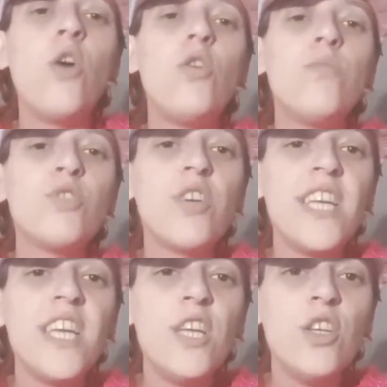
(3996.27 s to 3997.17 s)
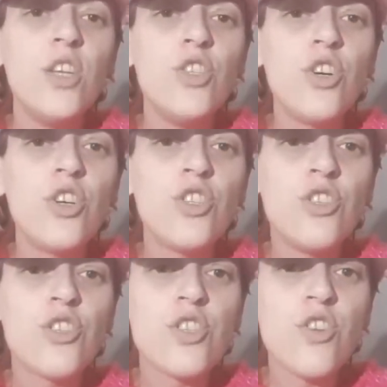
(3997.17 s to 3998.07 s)
Oh, sorry, Josh,
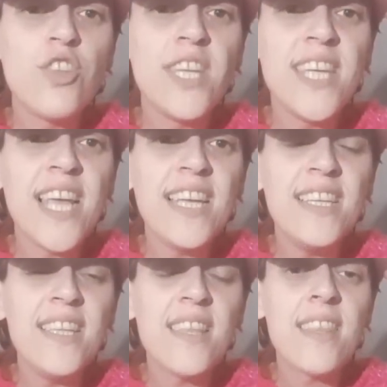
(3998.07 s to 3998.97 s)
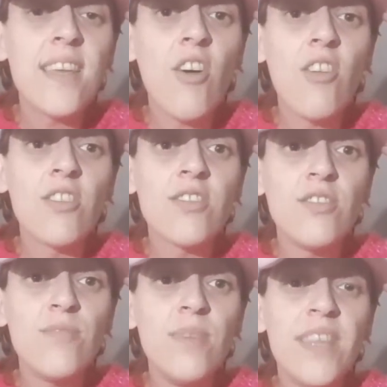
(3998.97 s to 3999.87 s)
yours is on the 9th.
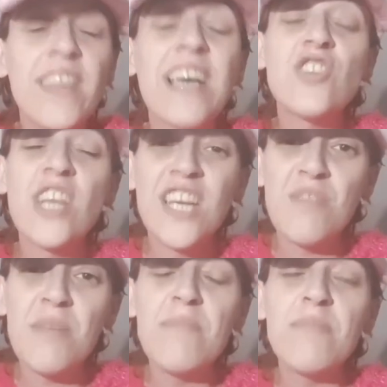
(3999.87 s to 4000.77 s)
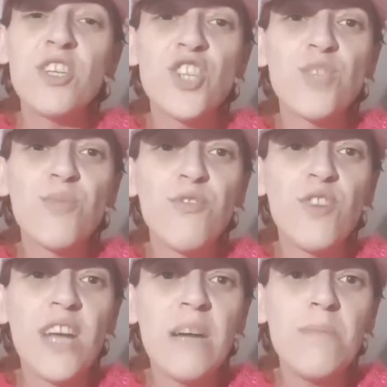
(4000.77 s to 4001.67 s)
Awesome. That's right, I remember, it's just before
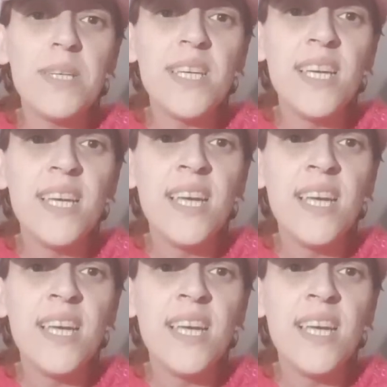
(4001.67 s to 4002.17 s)
Abbey.